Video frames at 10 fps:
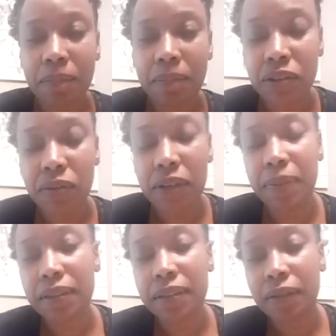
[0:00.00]
my story
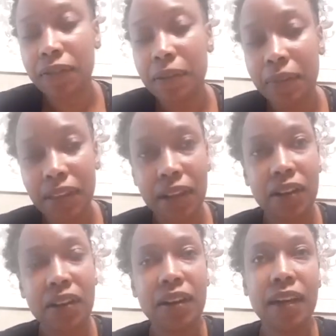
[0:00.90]
picks up from
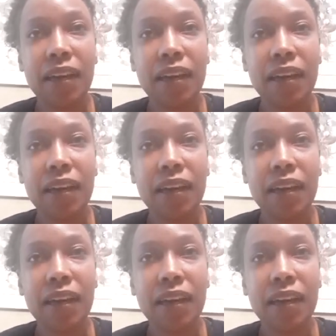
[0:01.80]
there.